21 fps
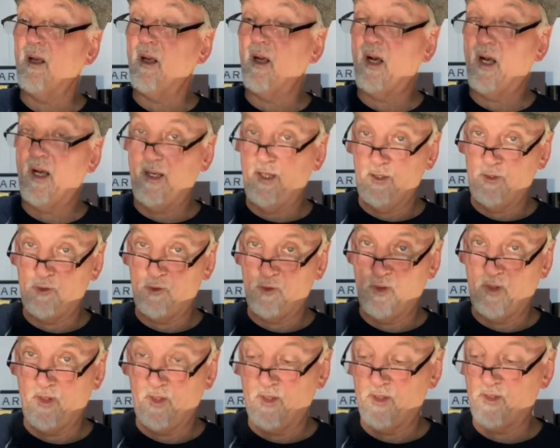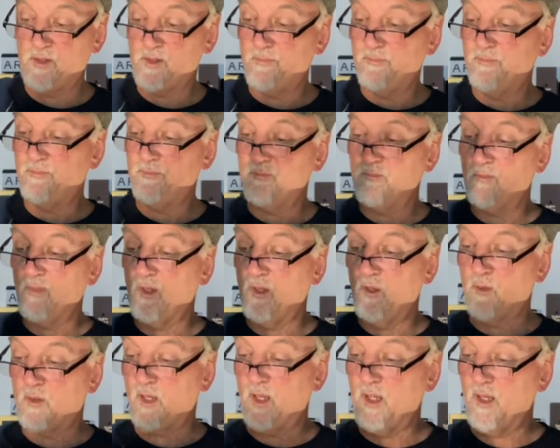I enjoy this.
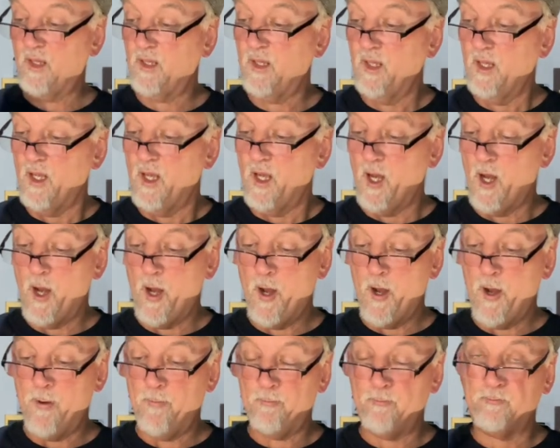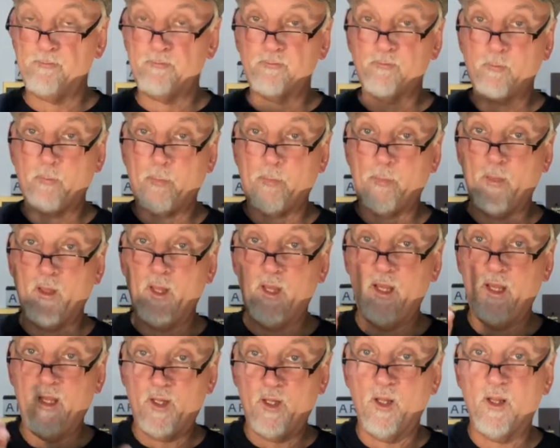Okay.
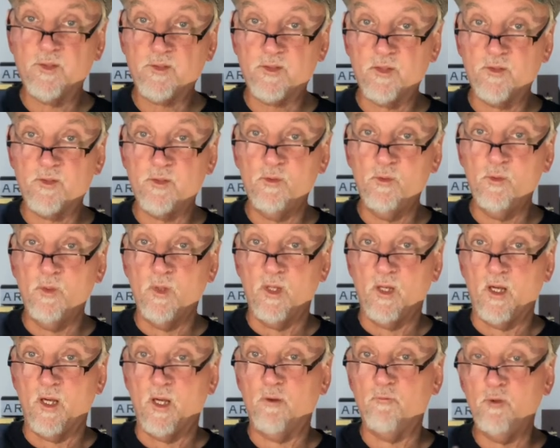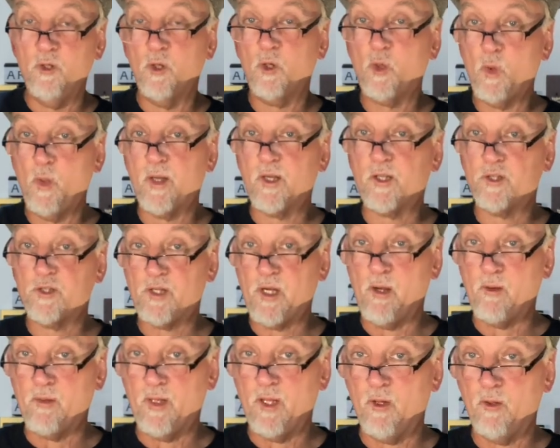And also, too, a real quick
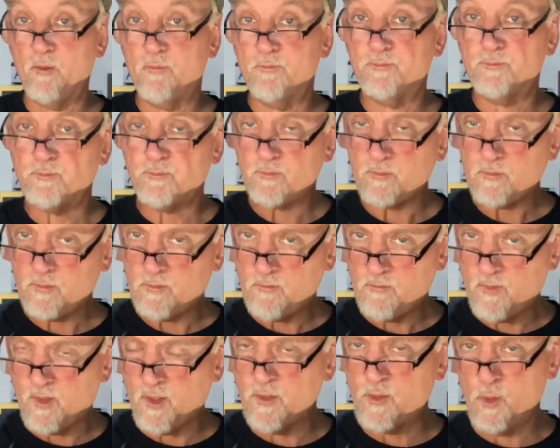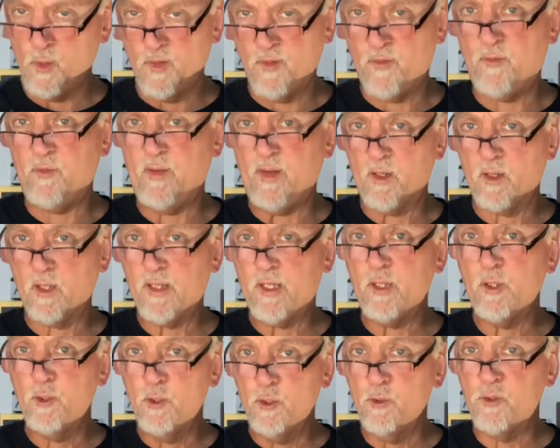shout out to a fairly
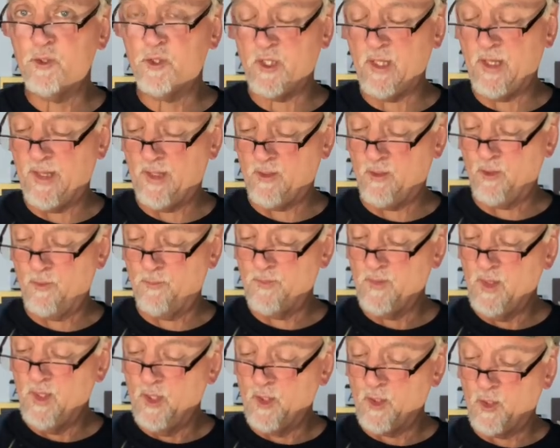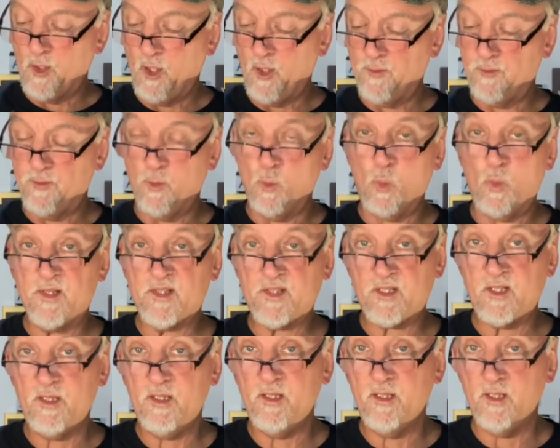new channel called The
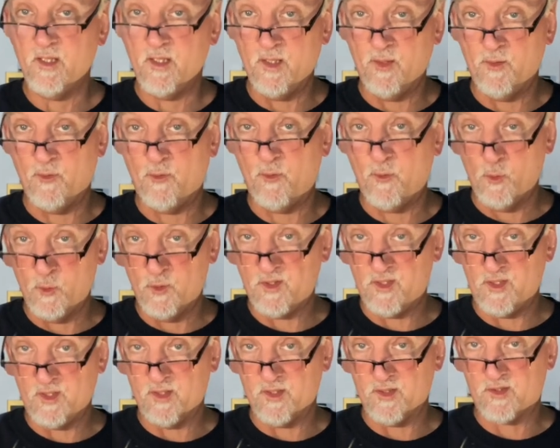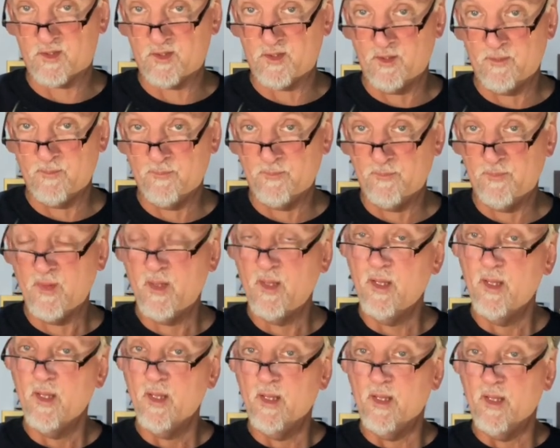Whiskey Enthusiast.
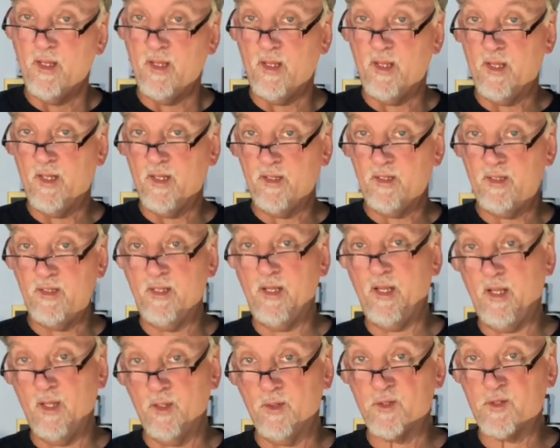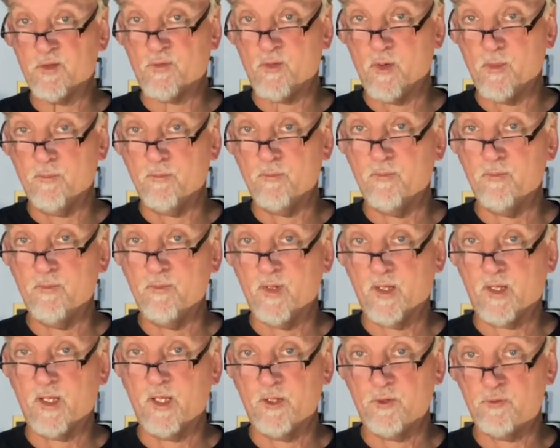And he hails from the
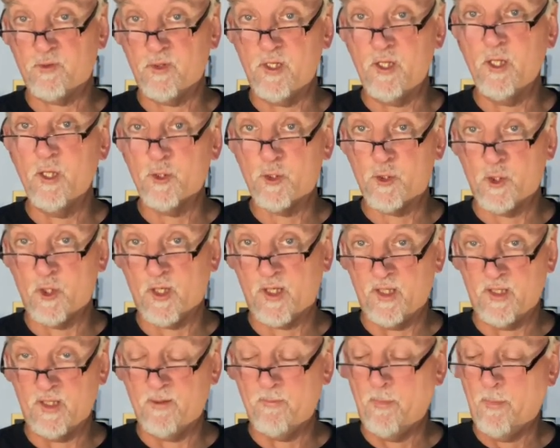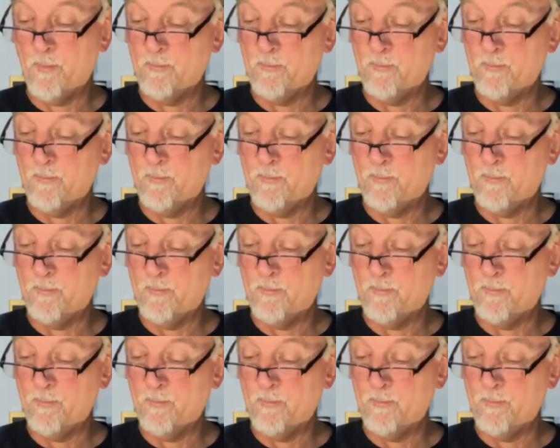country Turkey.